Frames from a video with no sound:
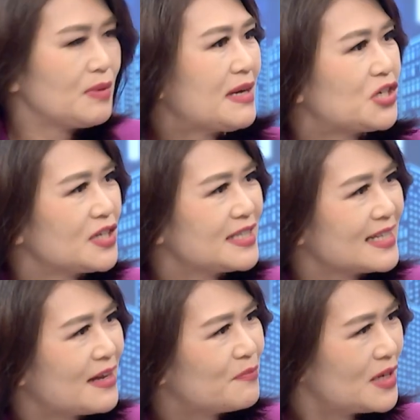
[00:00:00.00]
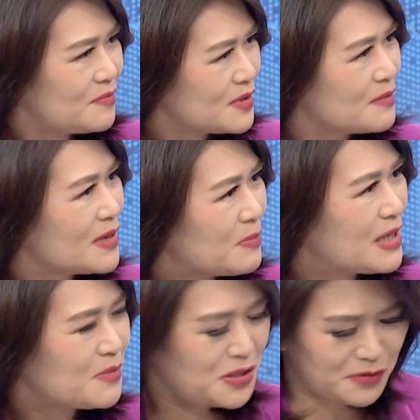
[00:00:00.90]
we mentioned, and let me
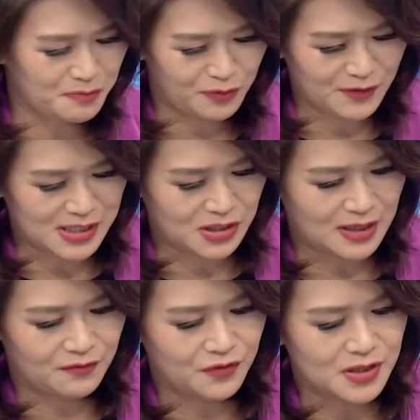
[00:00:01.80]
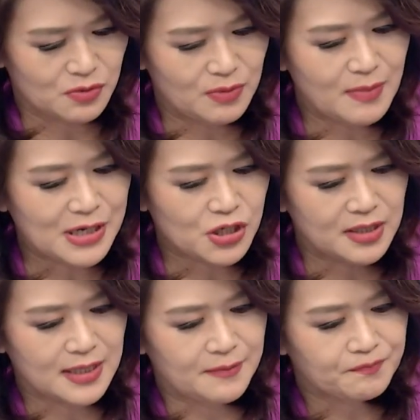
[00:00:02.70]
come to you, Professor Chen, first. We
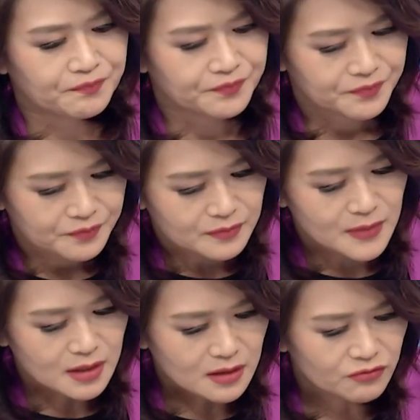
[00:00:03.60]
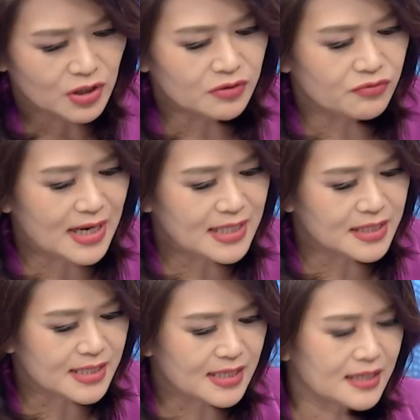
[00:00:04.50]
mentioned that Ronald
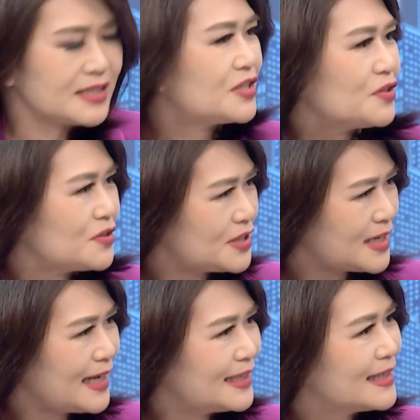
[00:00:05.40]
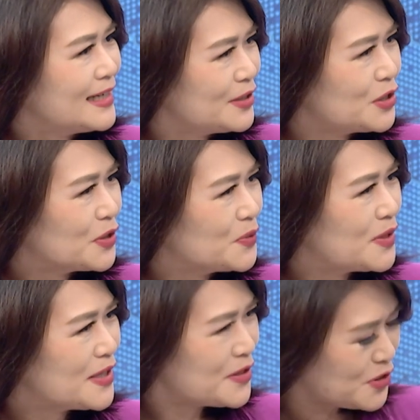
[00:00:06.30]
Reagan decided to take,
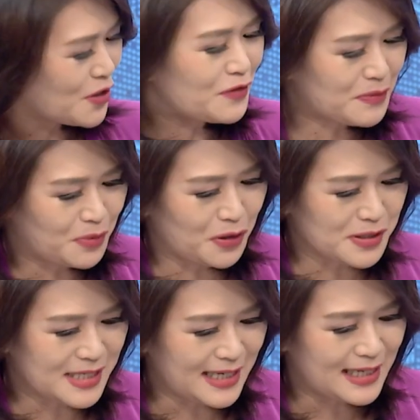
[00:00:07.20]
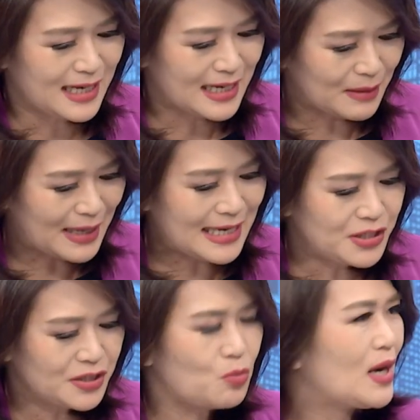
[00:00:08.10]
Soviet policy
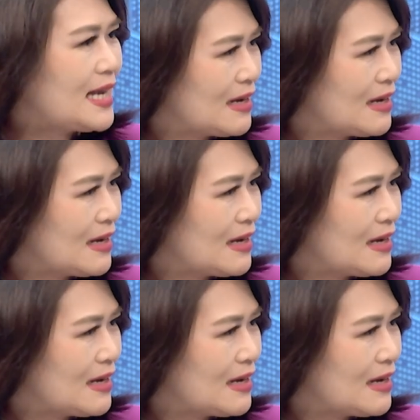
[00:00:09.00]
into the White